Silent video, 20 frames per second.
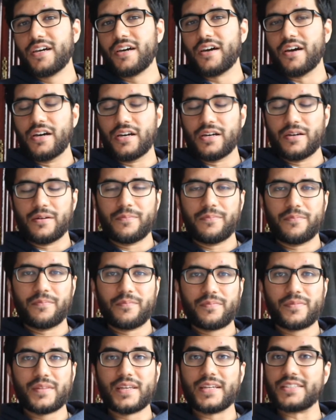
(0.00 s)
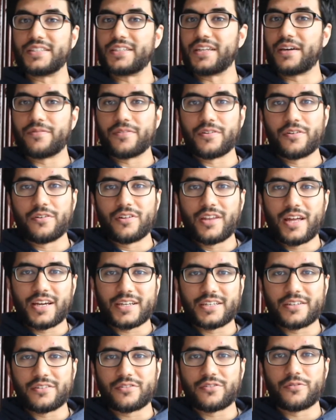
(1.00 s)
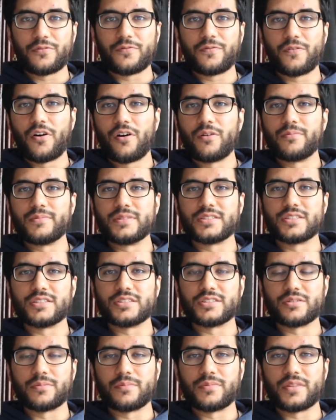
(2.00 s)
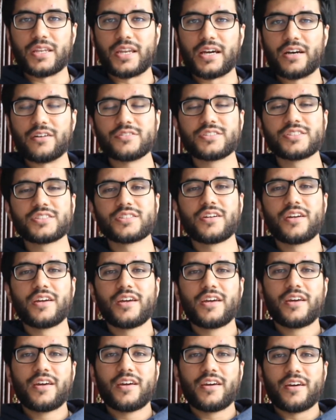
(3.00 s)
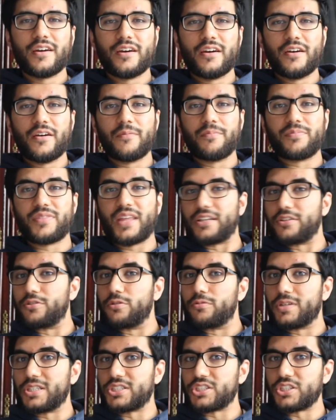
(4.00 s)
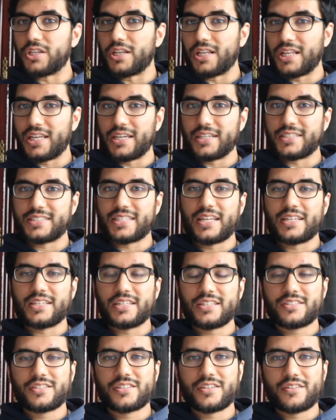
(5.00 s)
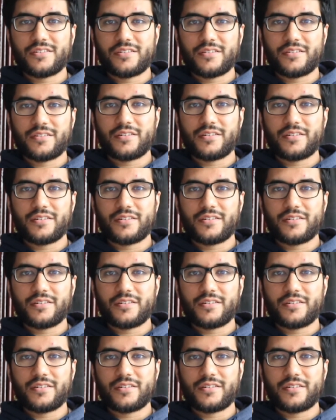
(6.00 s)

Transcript: and you never know, like it could form into something else than you originally intended to.